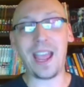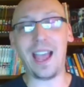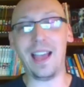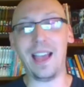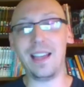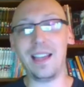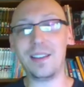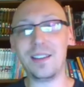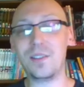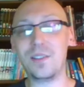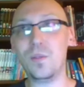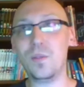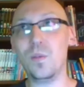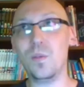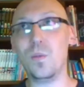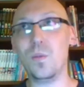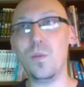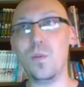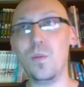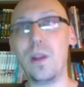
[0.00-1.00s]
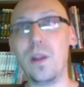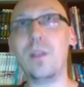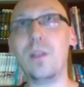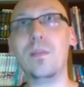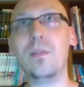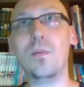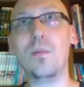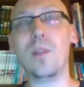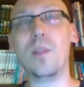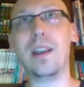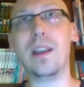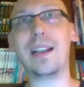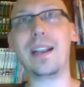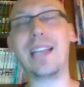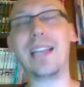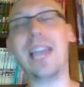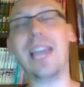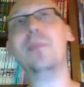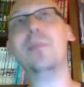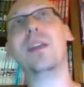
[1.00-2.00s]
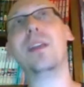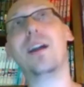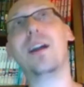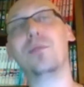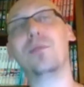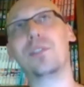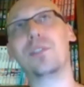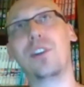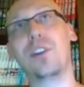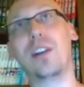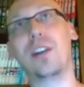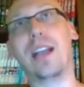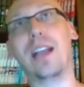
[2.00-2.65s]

And when Gabe and I were starting